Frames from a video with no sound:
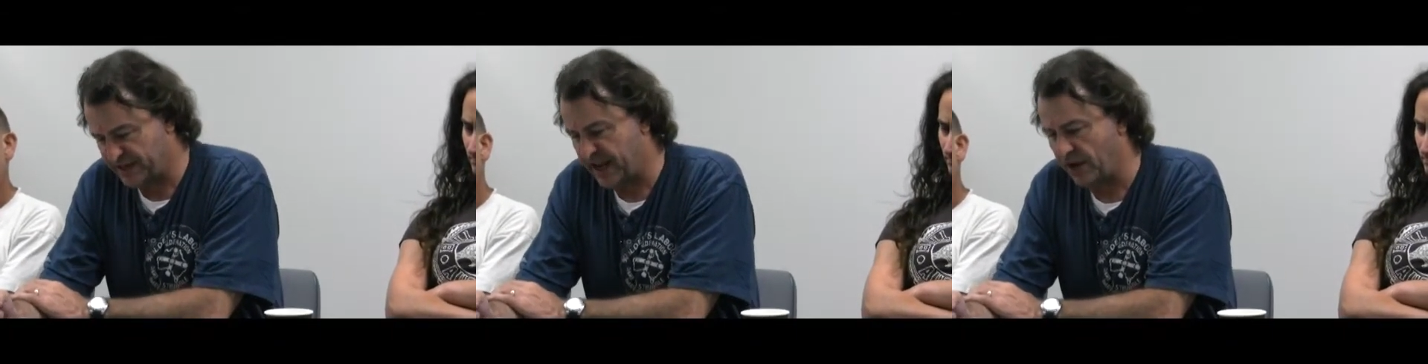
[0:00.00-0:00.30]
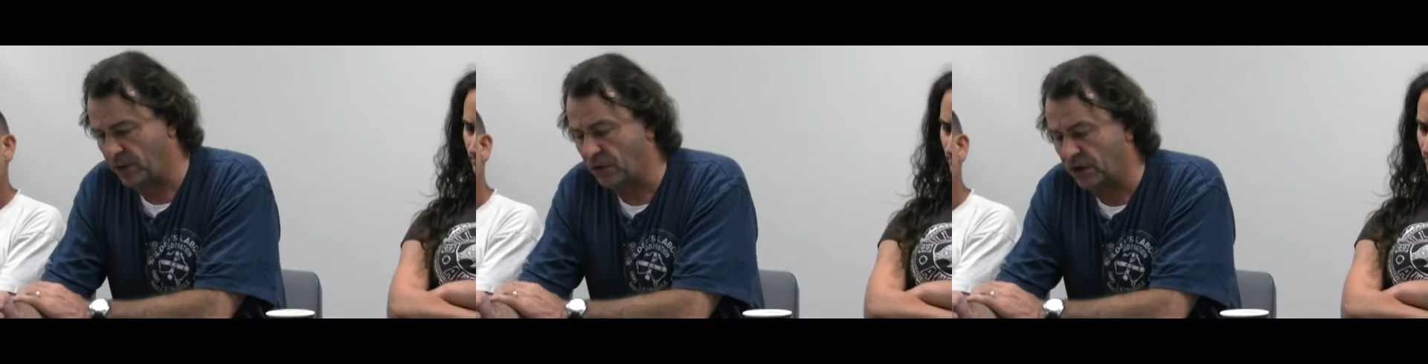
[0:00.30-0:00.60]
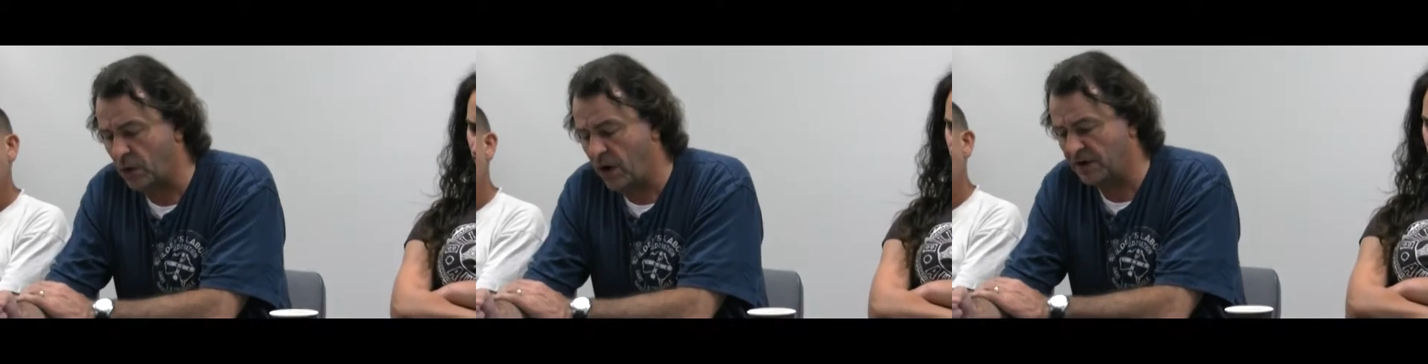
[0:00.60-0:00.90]
down
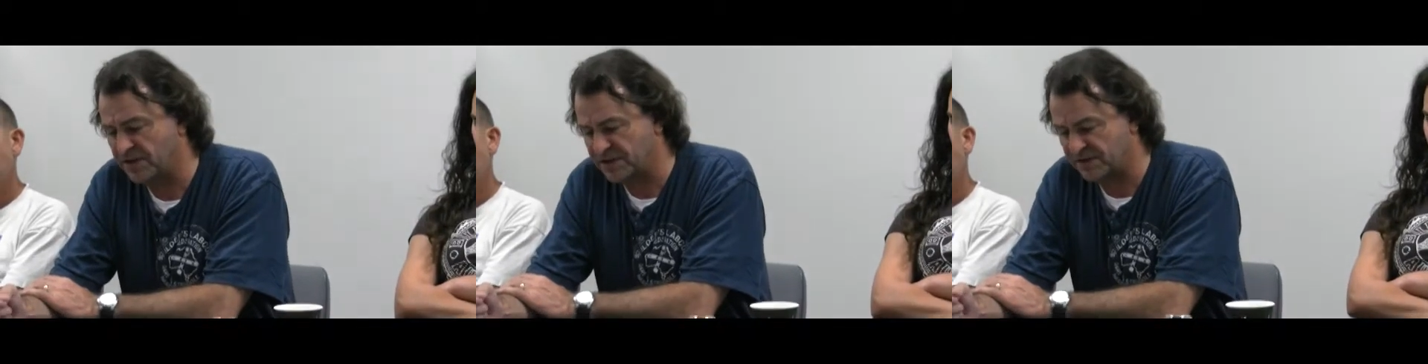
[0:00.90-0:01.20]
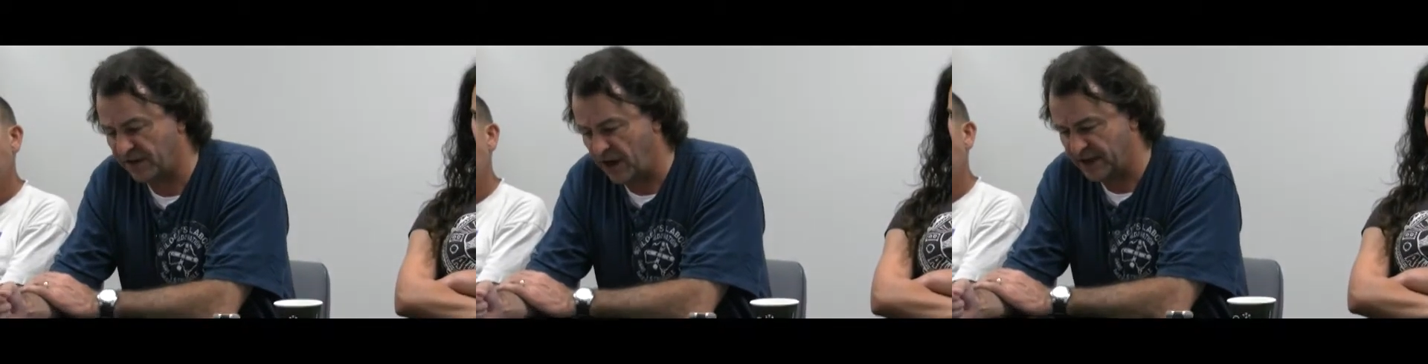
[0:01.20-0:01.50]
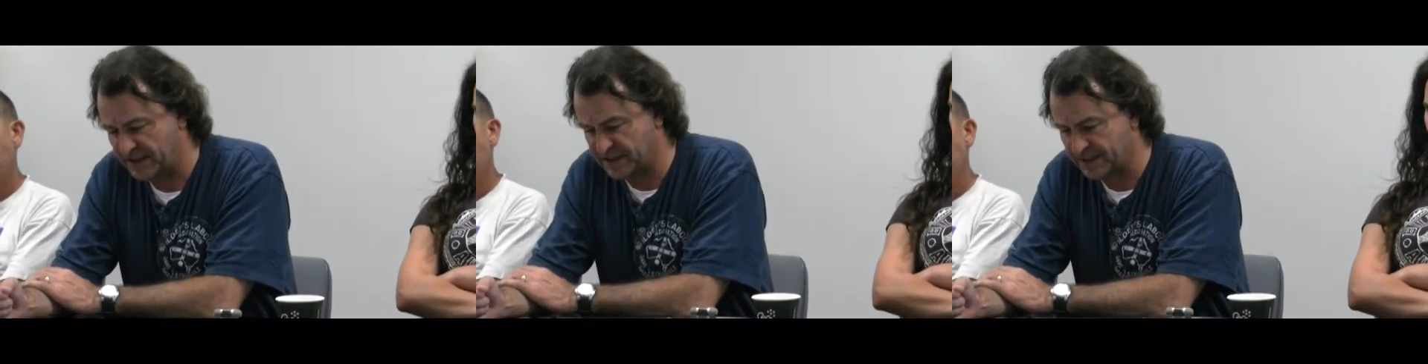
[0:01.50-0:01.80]
all the Qantas
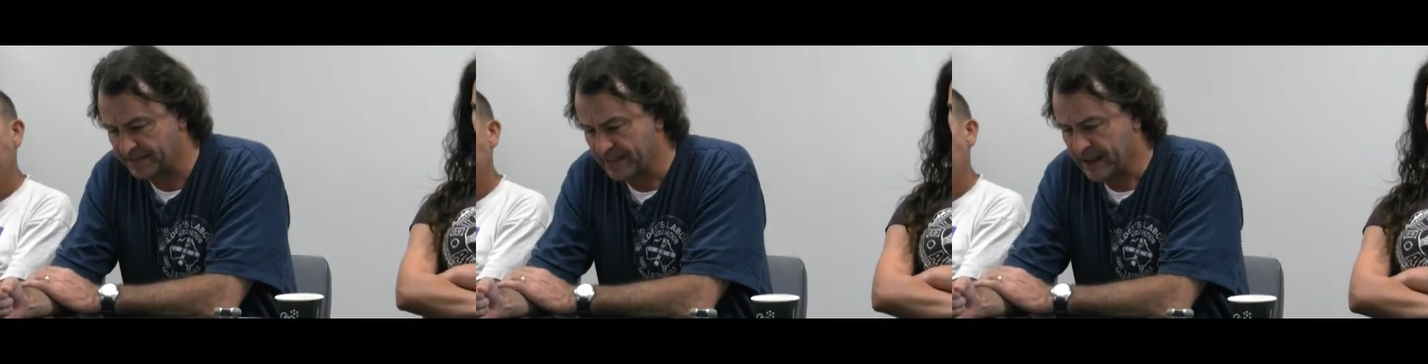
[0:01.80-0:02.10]
flights,